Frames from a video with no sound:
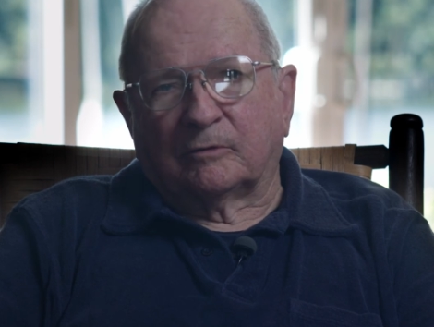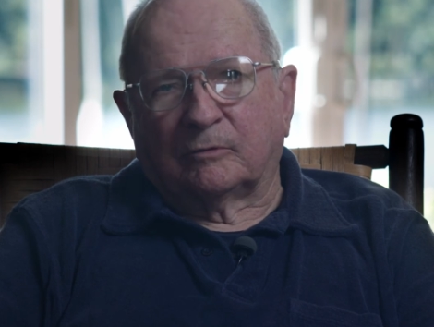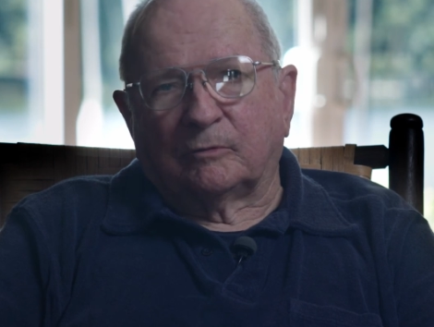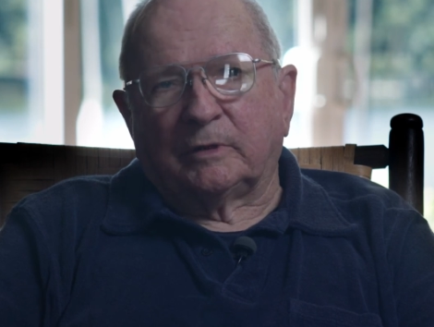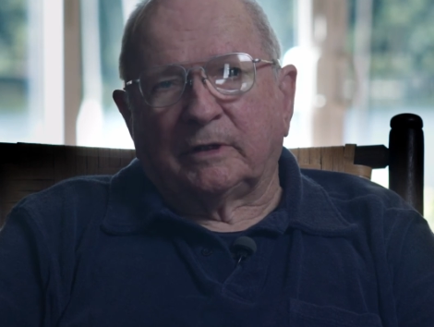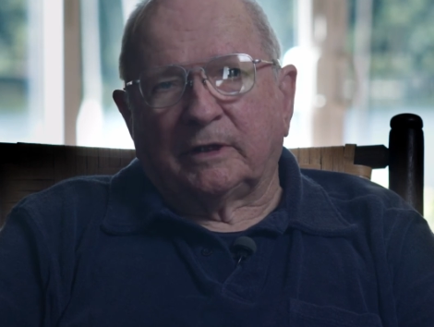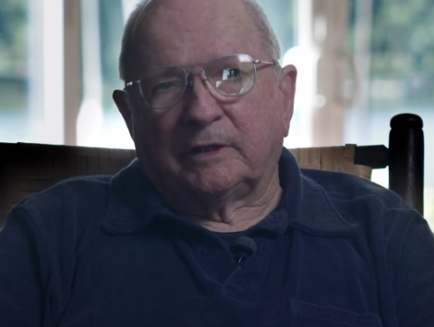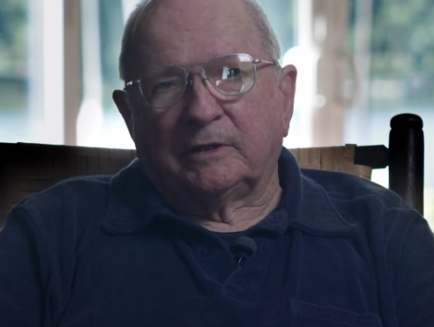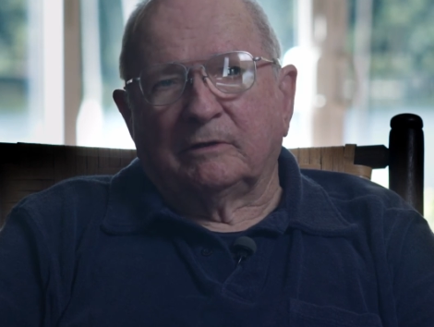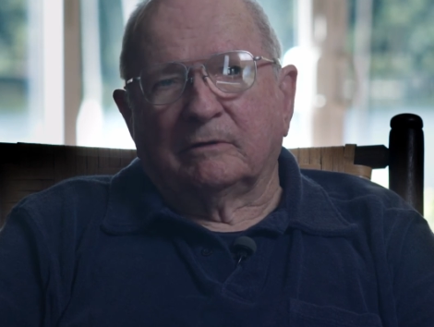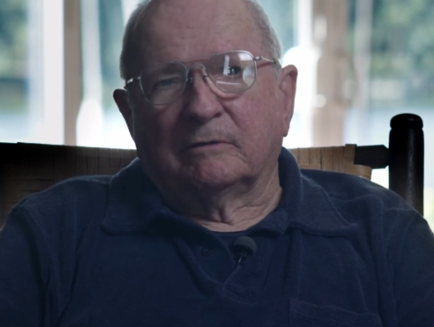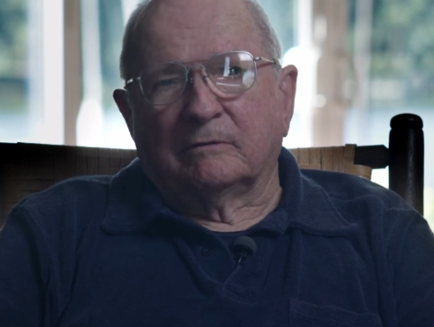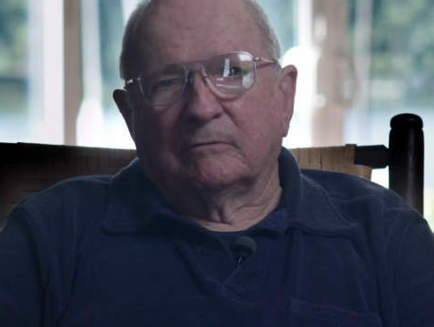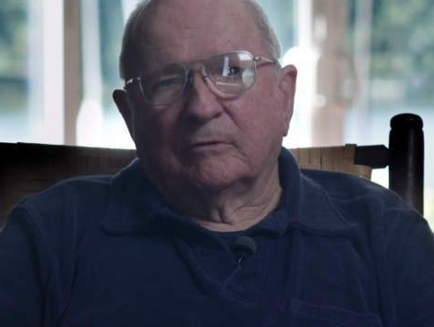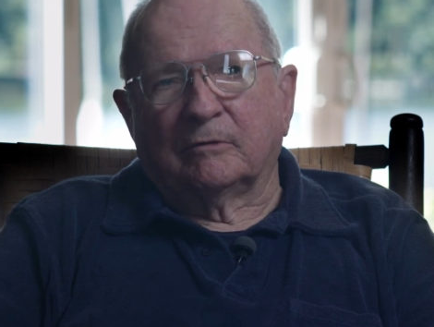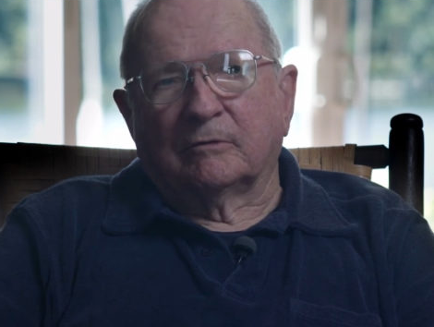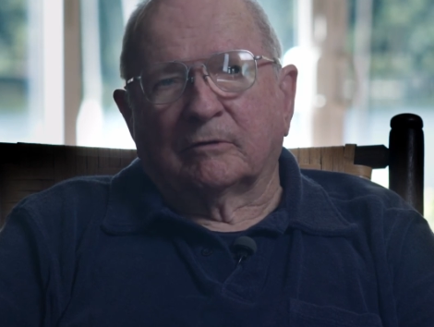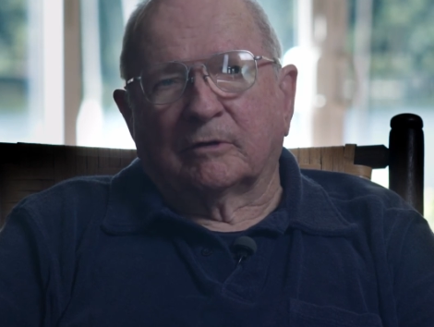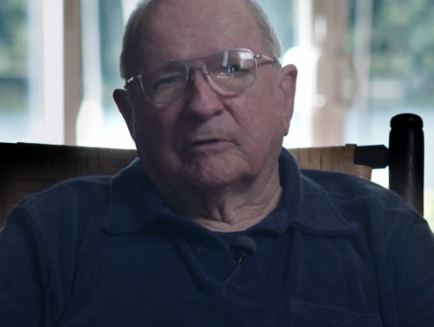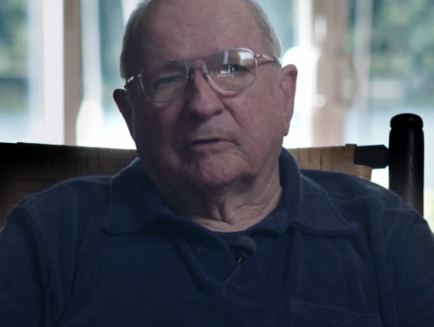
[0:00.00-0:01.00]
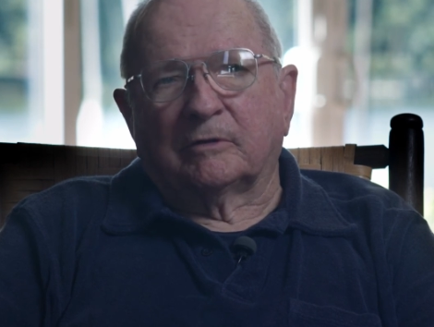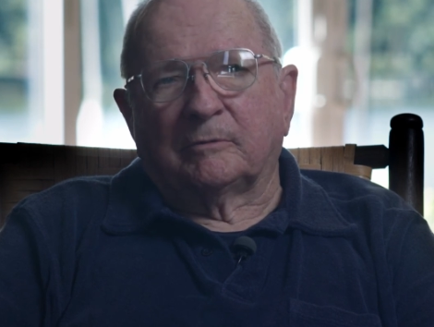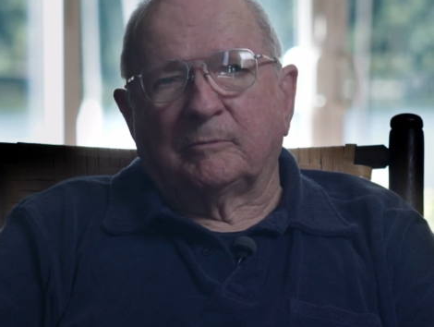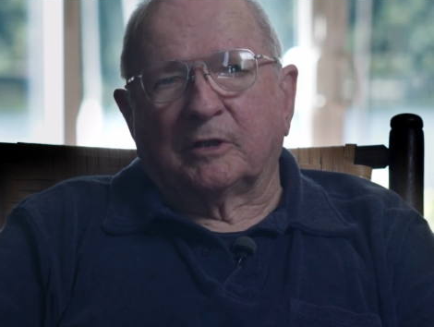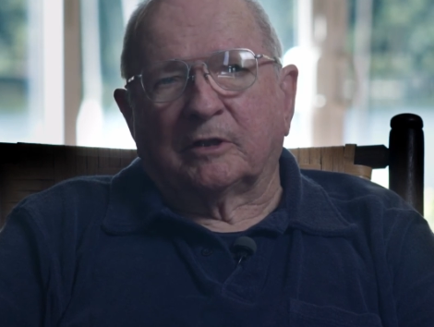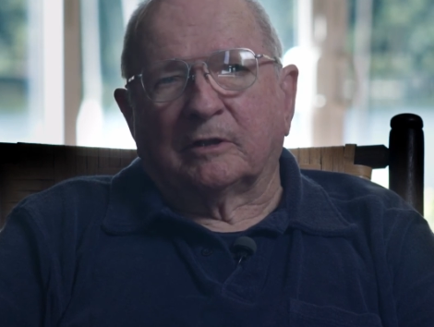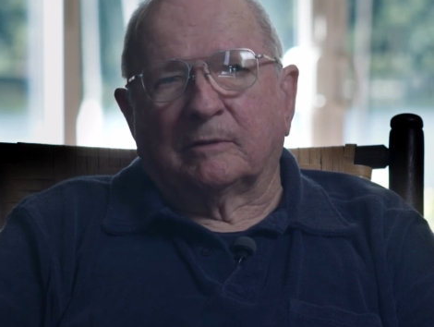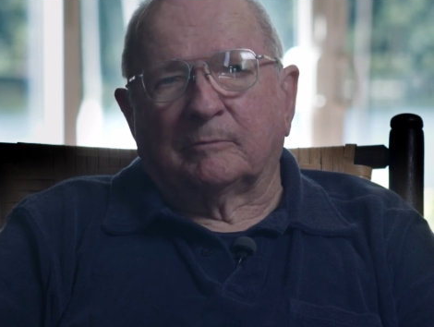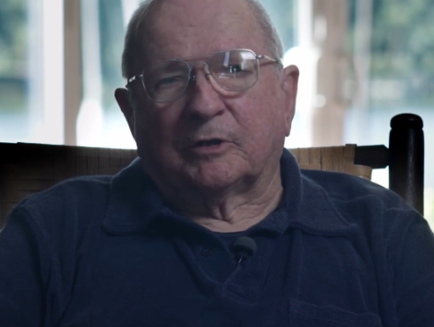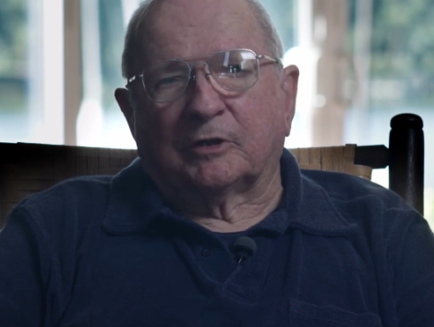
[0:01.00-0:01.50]
when they knew we were going to be
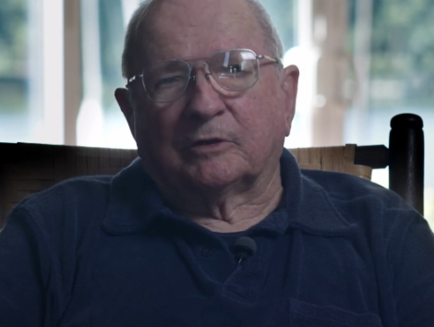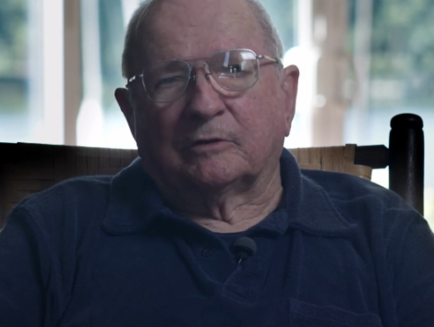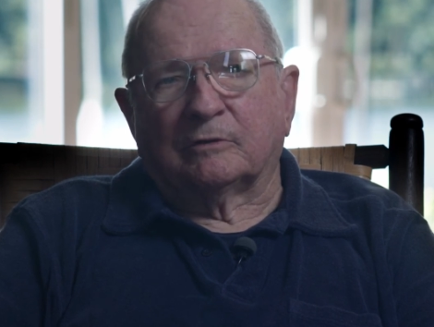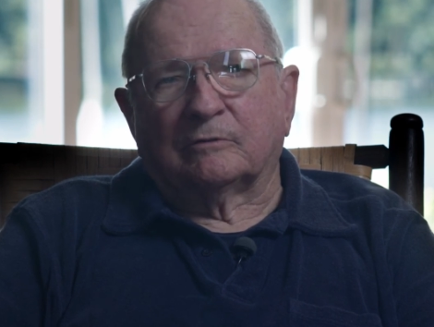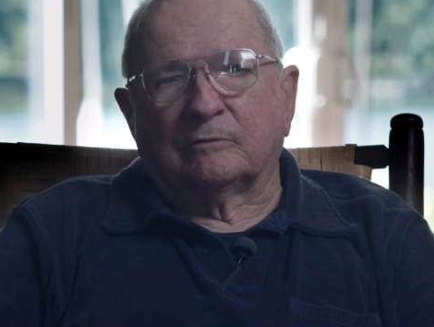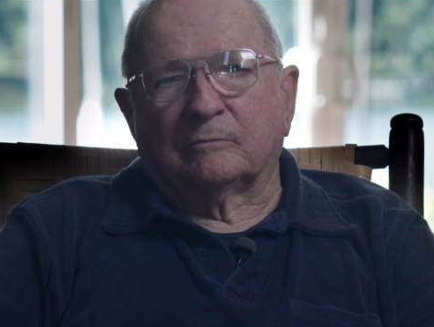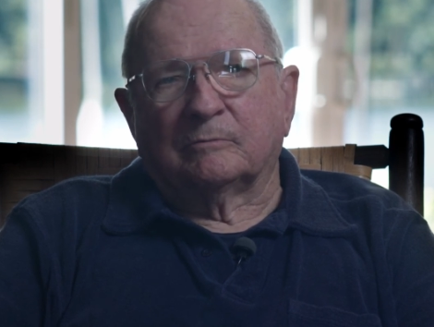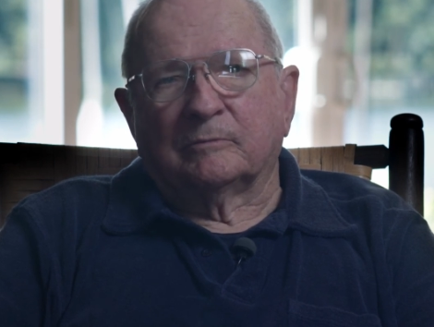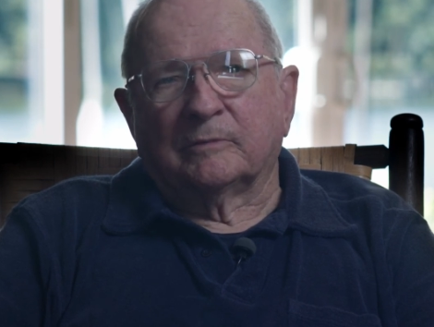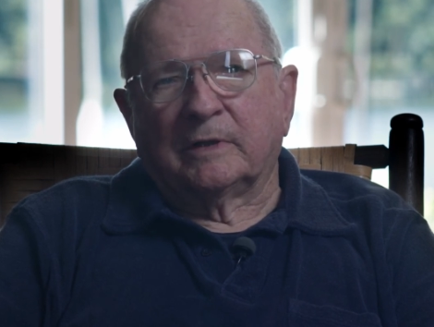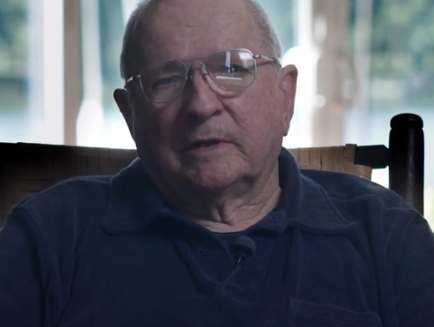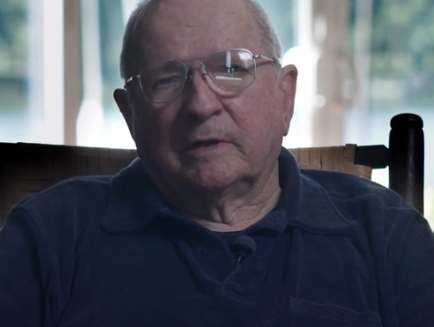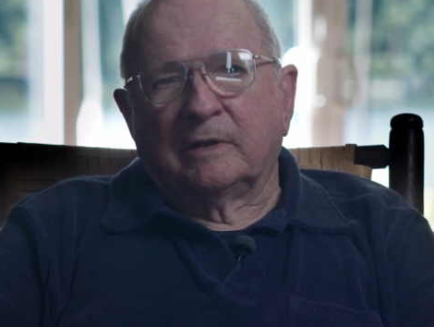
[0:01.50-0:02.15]
coming home.